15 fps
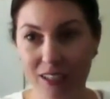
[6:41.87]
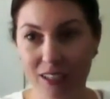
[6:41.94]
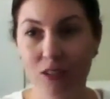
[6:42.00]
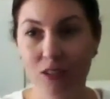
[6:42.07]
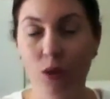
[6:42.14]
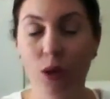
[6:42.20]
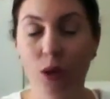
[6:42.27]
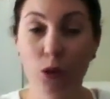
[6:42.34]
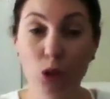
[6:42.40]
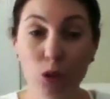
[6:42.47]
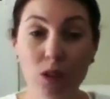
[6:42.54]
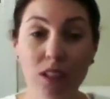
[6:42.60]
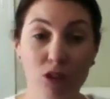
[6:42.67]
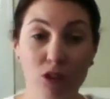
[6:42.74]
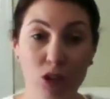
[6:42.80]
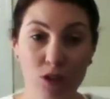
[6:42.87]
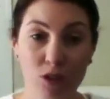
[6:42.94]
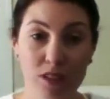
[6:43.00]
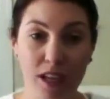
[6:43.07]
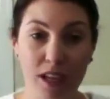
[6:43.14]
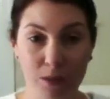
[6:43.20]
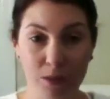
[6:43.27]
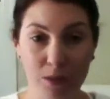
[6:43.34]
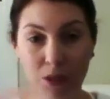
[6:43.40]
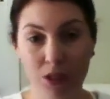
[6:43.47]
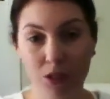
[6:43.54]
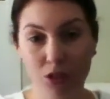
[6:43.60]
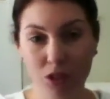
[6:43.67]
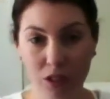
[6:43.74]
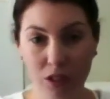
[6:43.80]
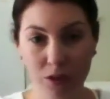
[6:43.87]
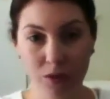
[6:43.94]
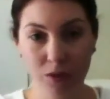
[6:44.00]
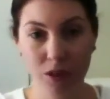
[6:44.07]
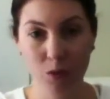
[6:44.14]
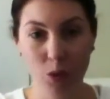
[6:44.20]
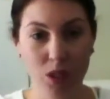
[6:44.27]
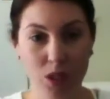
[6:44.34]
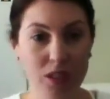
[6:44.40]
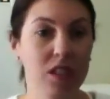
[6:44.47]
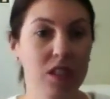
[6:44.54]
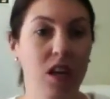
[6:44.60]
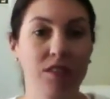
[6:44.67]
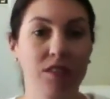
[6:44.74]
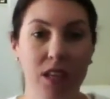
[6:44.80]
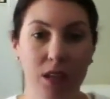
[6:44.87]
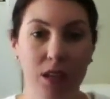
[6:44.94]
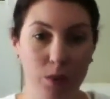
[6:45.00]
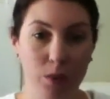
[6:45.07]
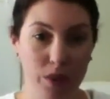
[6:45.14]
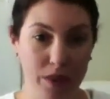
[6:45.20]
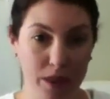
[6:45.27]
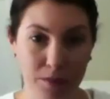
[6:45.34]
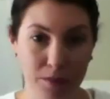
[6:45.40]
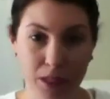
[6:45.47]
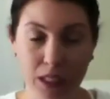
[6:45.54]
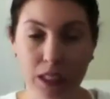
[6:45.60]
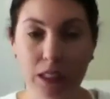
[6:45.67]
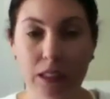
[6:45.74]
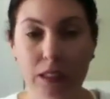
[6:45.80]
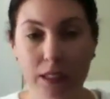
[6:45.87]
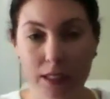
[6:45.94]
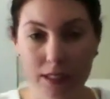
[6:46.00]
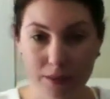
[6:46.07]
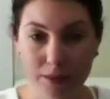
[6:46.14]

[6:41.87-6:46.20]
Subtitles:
so I do leave 2 sets, but usually one's off-site with them getting cleaned.